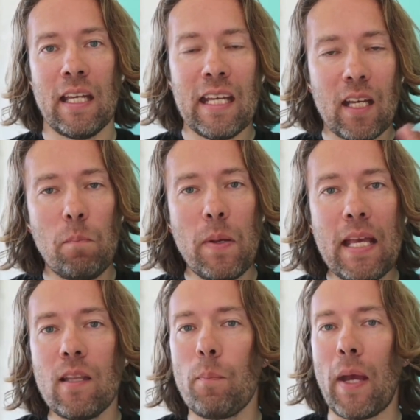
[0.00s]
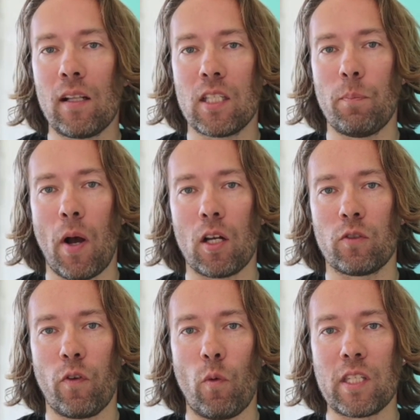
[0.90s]
It can be in the penalty
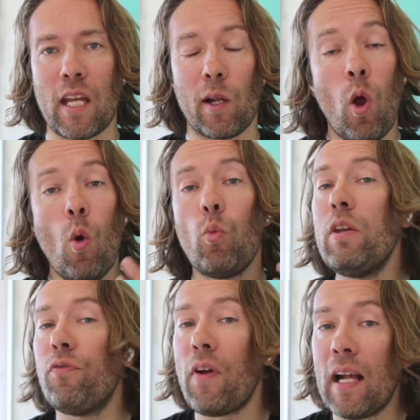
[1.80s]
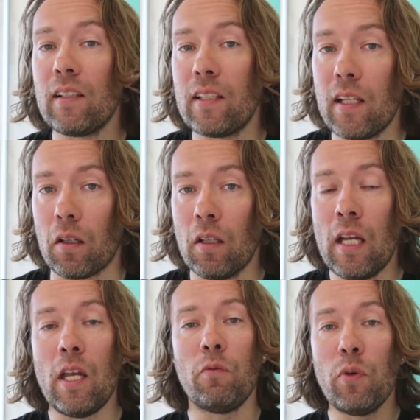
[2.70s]
box for one cycle. We failed here.
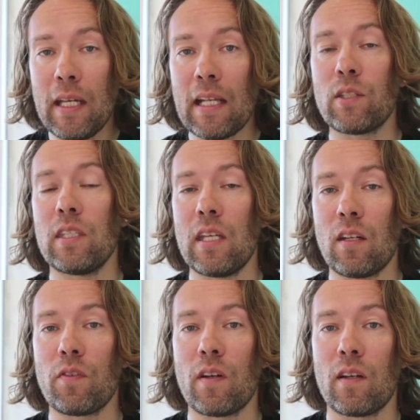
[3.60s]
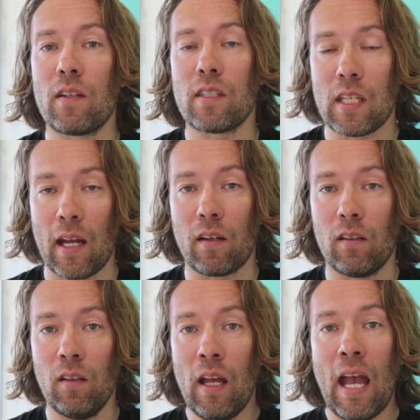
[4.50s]
If we get to the end of a
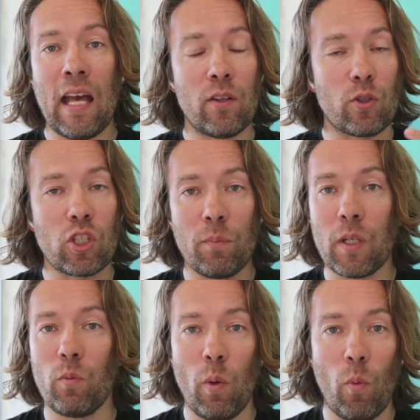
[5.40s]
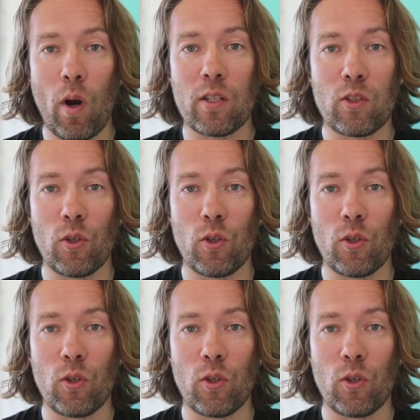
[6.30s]
cycle and there's something we wanted